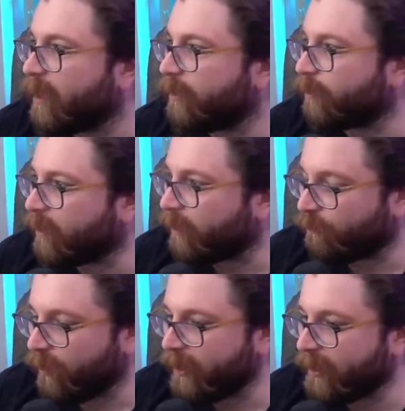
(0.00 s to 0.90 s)
There were, like,
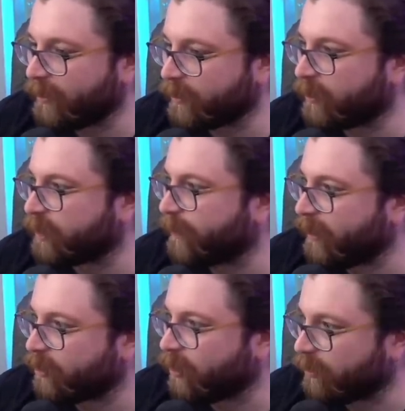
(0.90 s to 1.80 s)
writings on
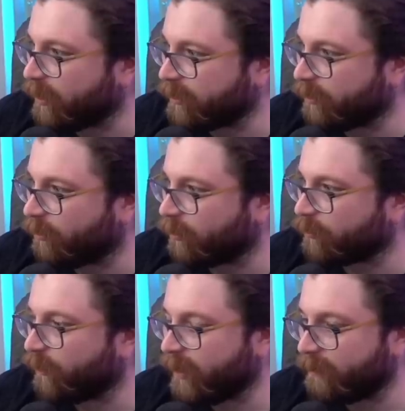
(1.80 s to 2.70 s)
Spanish
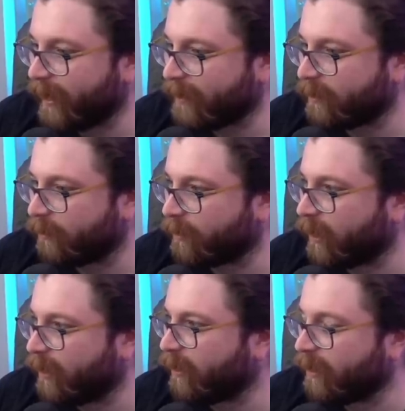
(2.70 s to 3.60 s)
conquistadors writing back to their
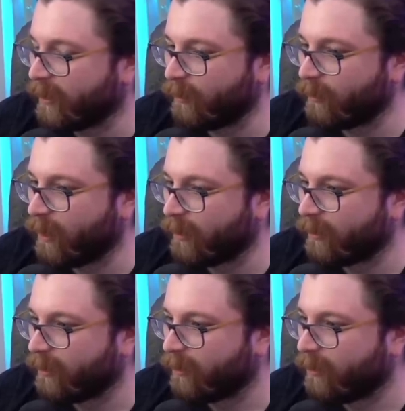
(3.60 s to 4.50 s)
king, and they were
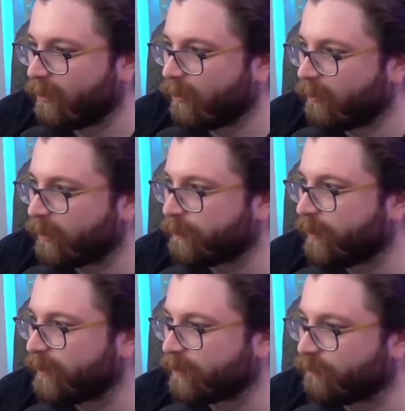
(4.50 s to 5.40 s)
like, this
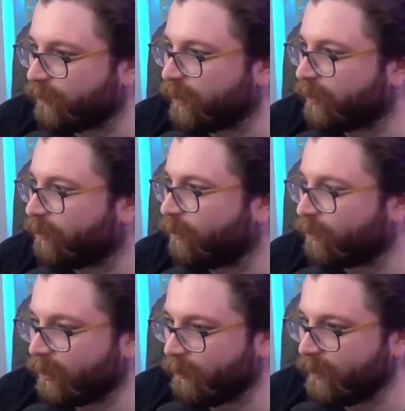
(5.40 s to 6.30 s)
place is really
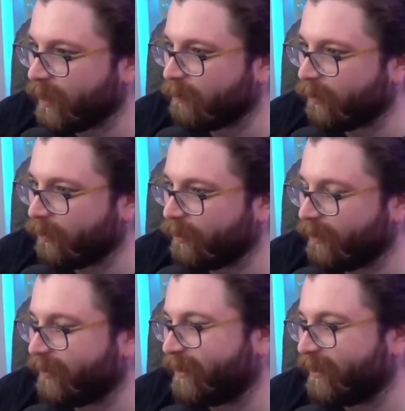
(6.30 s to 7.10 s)
cool. Can we not burn it?